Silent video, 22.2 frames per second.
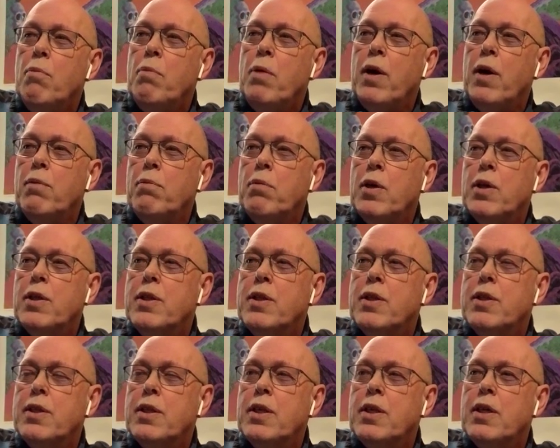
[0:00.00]
But, but
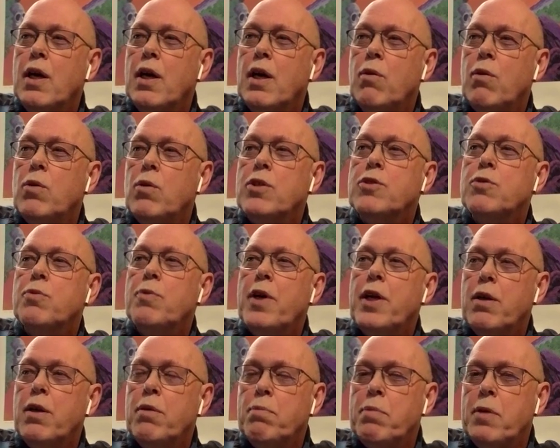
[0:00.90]
uh, I was
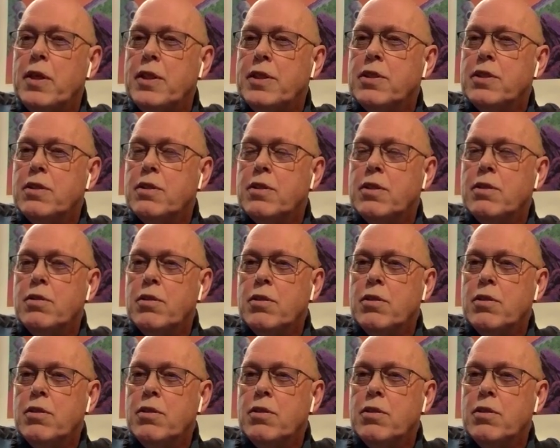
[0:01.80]
very impressed uh,